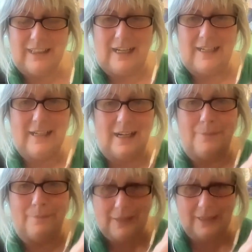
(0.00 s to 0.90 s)
Okay,
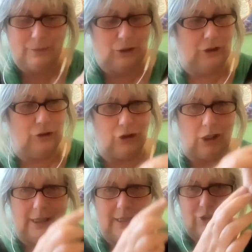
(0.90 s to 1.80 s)
next one you can
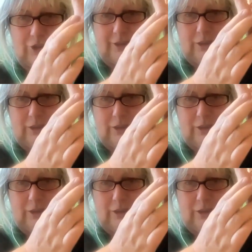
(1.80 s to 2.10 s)
try is just